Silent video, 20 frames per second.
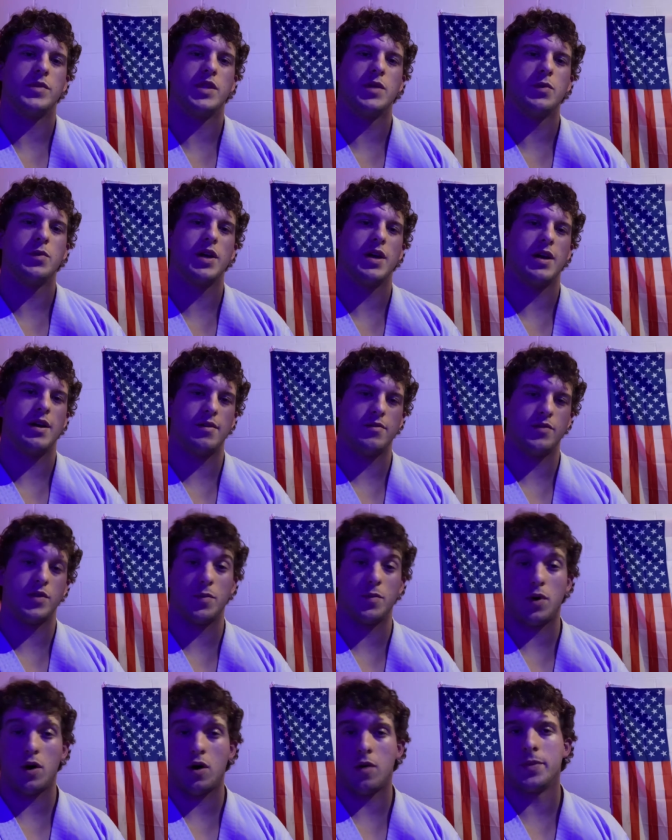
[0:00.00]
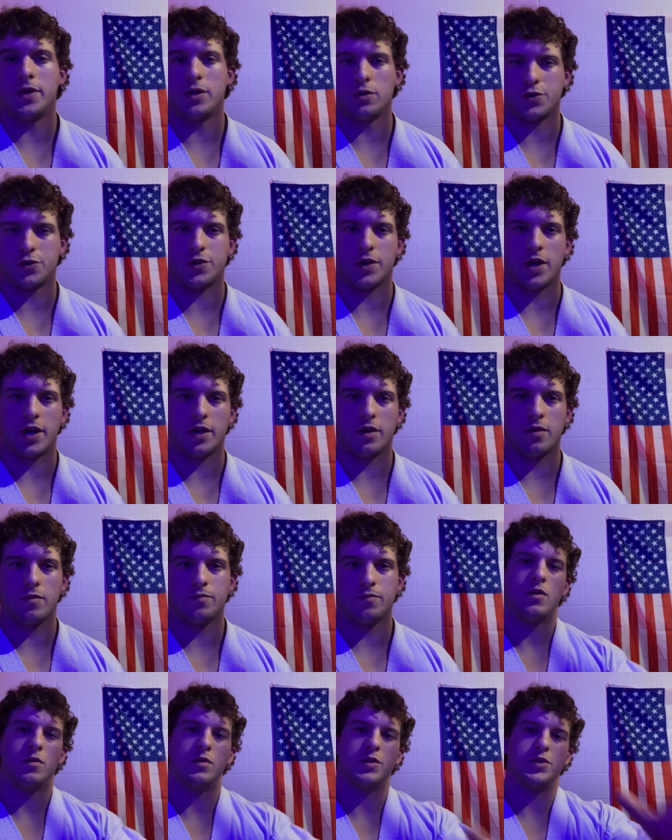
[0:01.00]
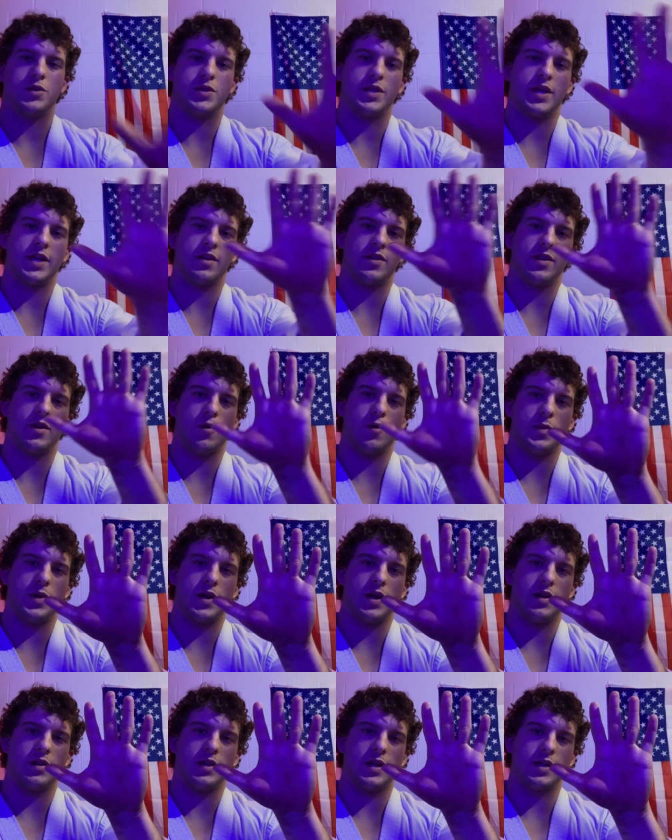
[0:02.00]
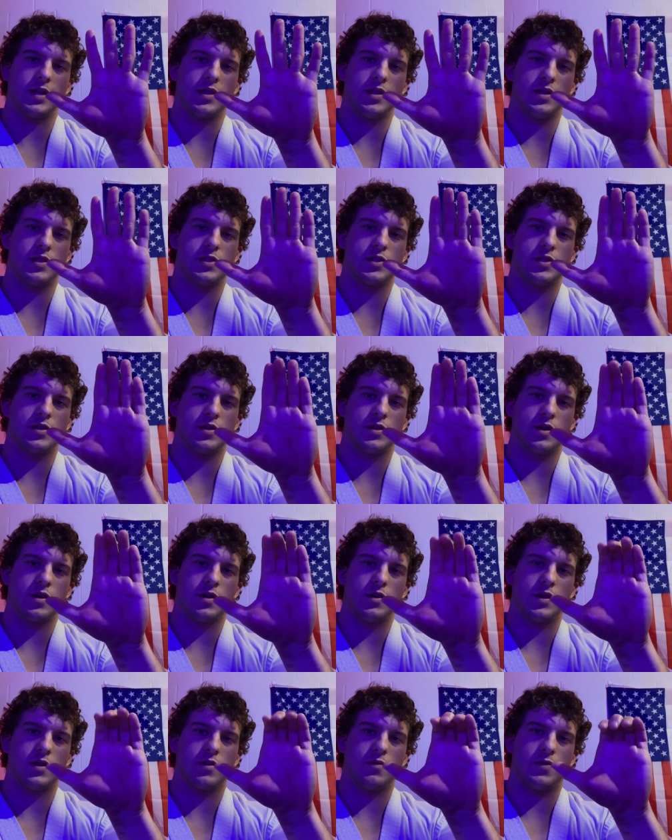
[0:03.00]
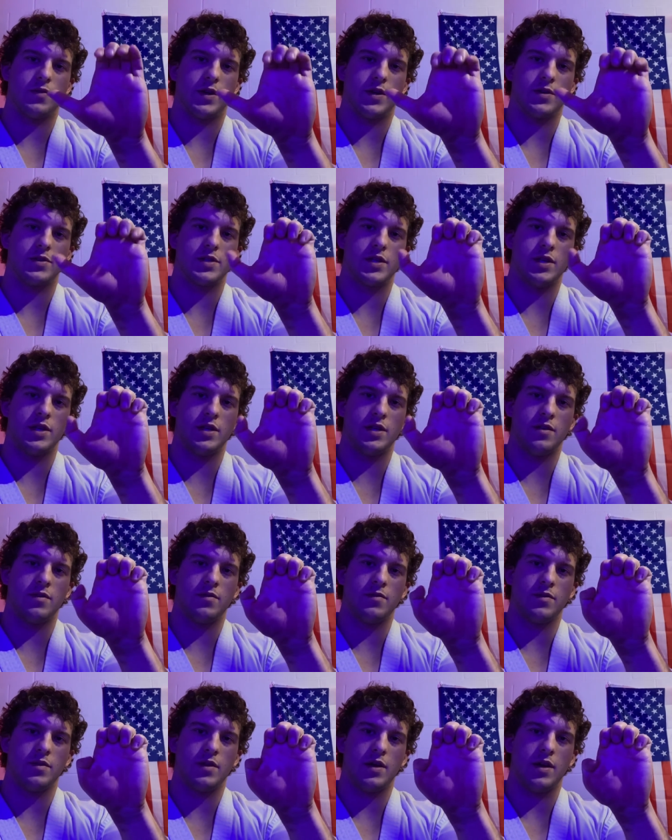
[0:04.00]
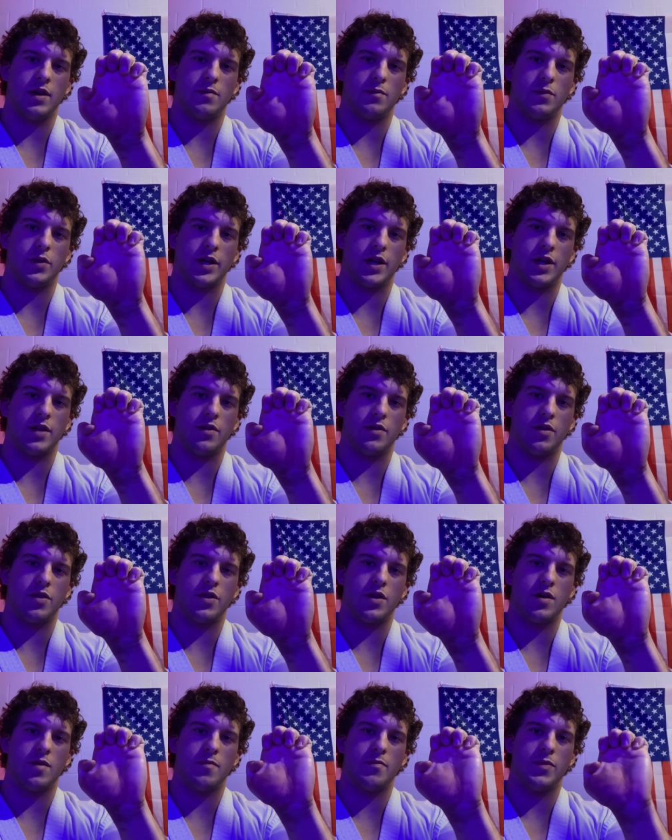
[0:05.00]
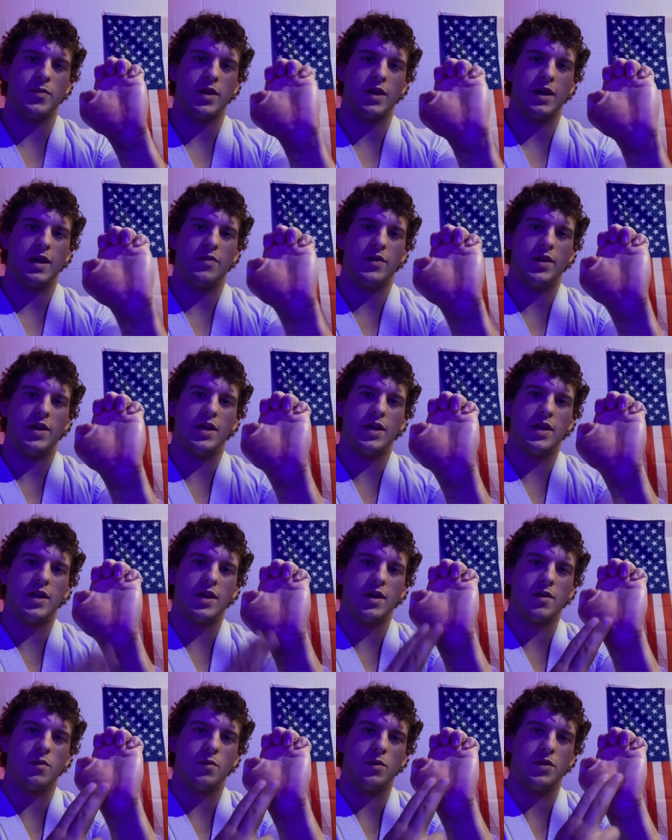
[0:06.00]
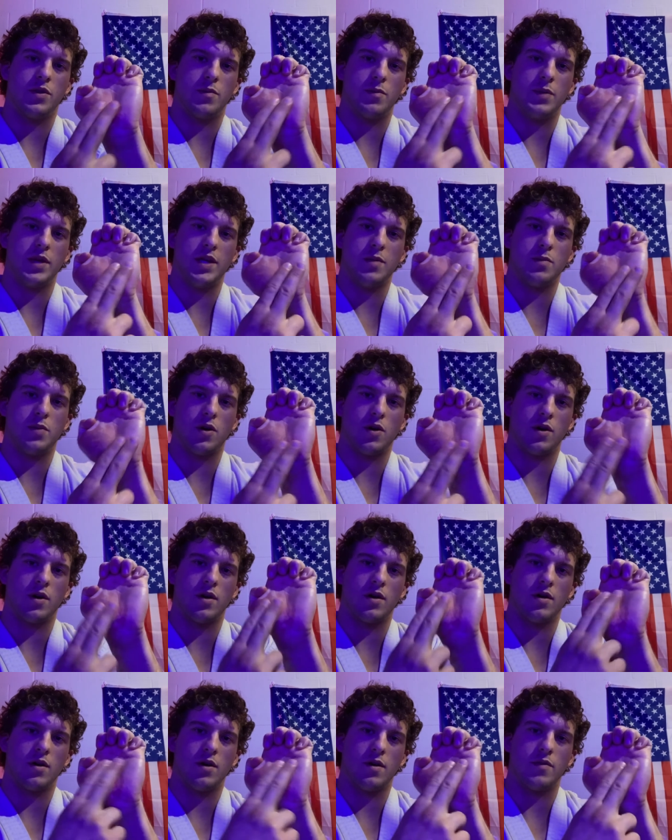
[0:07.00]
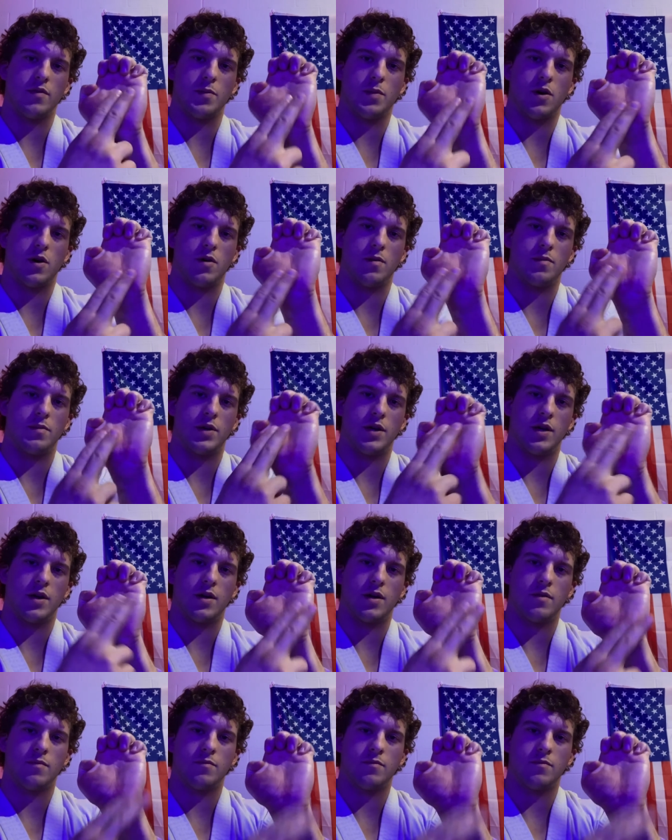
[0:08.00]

Then we have the palm heel strike, which is taking the open hand like this, curling the fingers in, bringing in the thumb, and then hitting with the meaty part of the palm here.